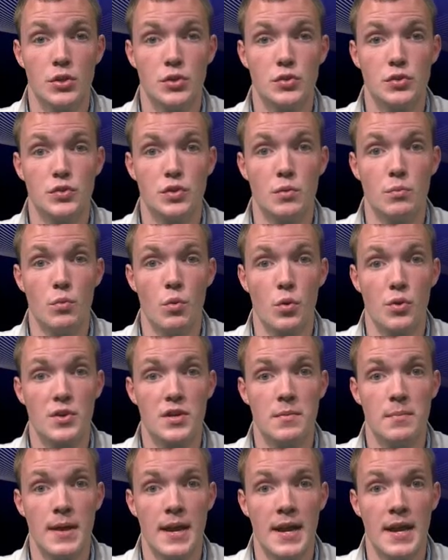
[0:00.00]
So more
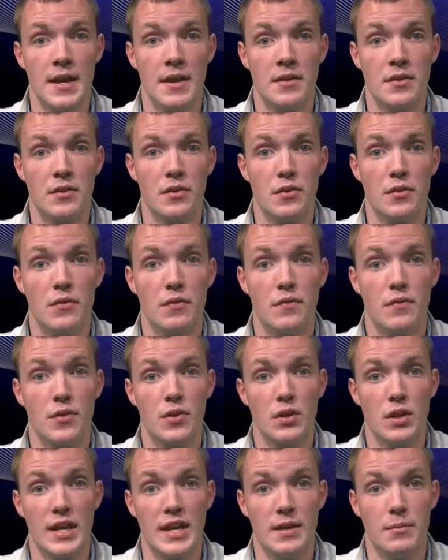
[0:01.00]
demand for
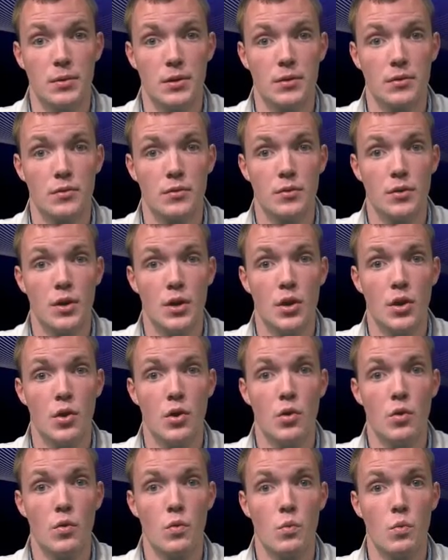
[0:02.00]
labor
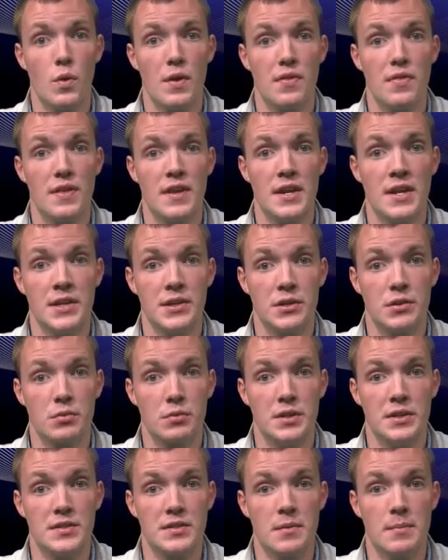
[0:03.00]
with the
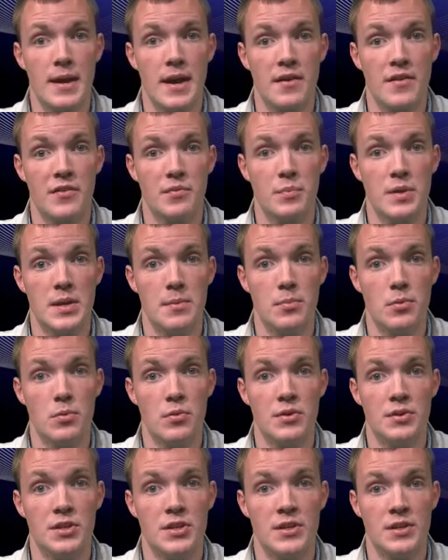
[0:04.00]
increased amount of people
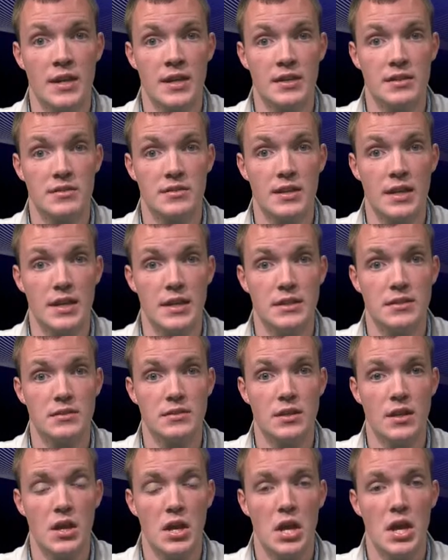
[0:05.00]
in the United States
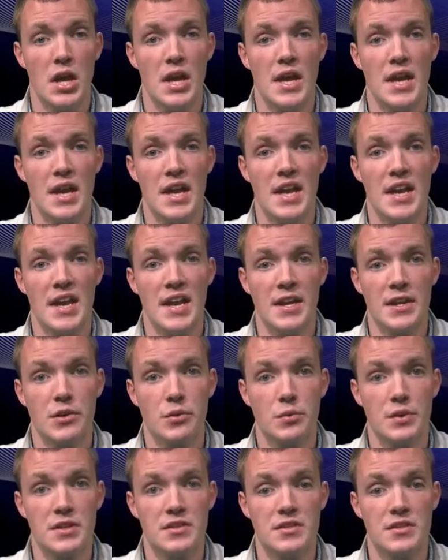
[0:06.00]

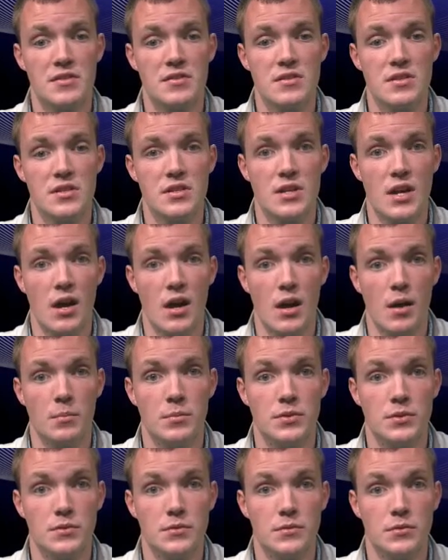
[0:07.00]
increases the
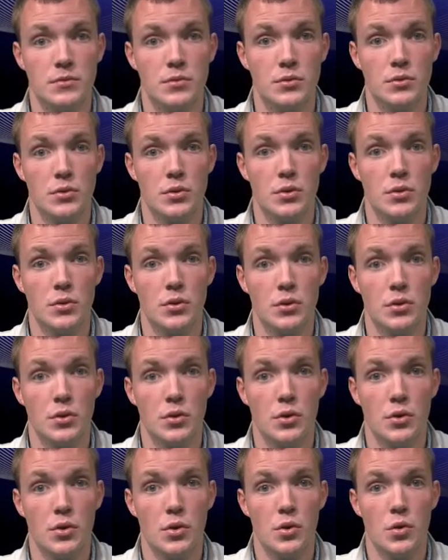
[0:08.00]
jobs,
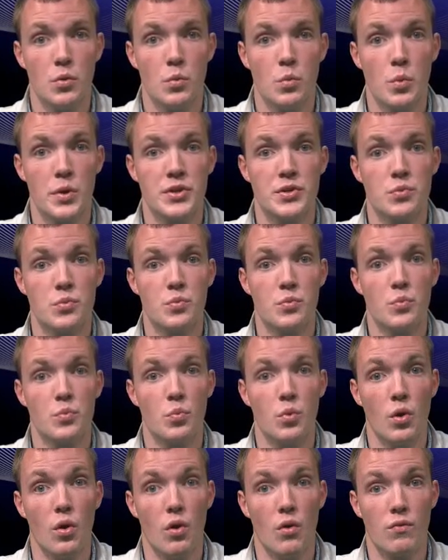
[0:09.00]
which
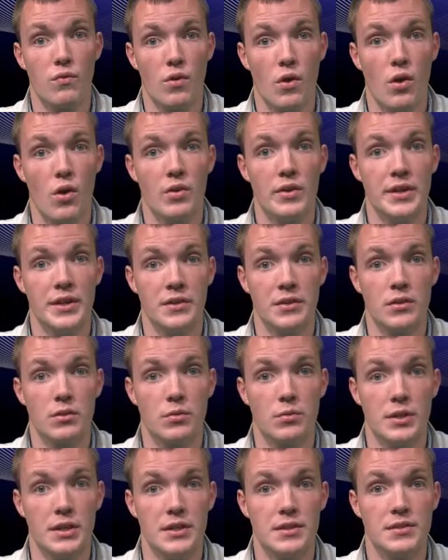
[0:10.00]
will overall
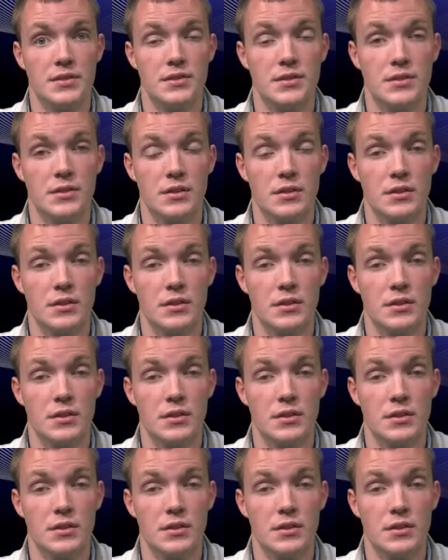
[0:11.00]
increase